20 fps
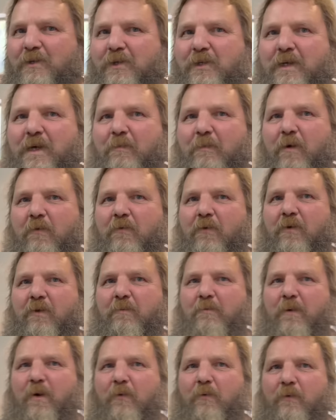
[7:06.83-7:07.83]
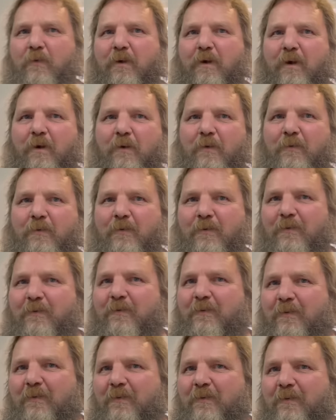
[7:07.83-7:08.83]
she come over on the boat, you know.
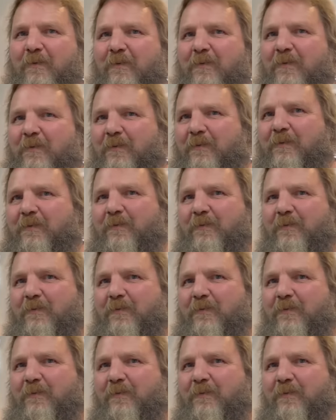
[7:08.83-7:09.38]
Literally the